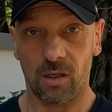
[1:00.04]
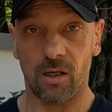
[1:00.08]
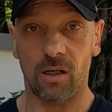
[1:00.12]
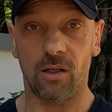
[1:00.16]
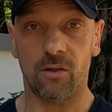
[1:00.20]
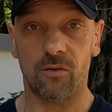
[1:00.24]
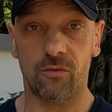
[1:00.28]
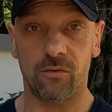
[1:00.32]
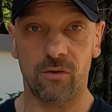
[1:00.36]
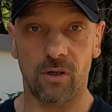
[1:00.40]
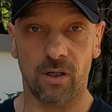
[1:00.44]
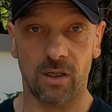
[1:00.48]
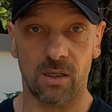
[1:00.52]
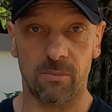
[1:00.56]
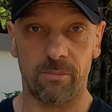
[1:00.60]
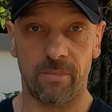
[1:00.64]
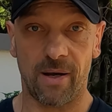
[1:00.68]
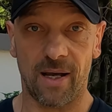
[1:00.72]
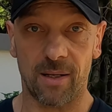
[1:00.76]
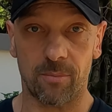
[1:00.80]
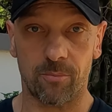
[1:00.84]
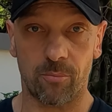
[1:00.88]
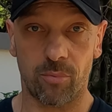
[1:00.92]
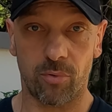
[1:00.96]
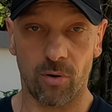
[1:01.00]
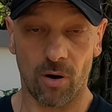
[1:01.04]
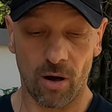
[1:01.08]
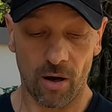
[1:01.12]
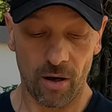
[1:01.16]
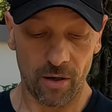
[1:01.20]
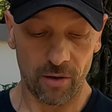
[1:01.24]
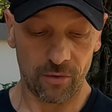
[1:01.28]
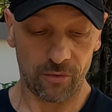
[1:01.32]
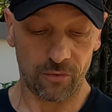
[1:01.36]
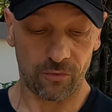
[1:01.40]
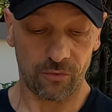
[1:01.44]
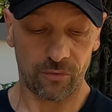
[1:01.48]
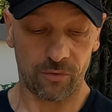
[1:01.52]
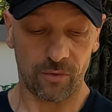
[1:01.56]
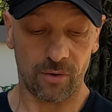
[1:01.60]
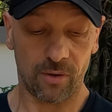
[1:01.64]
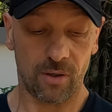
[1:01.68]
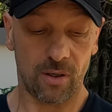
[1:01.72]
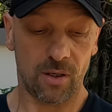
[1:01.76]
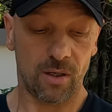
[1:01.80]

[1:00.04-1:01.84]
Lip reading: is not a bad price,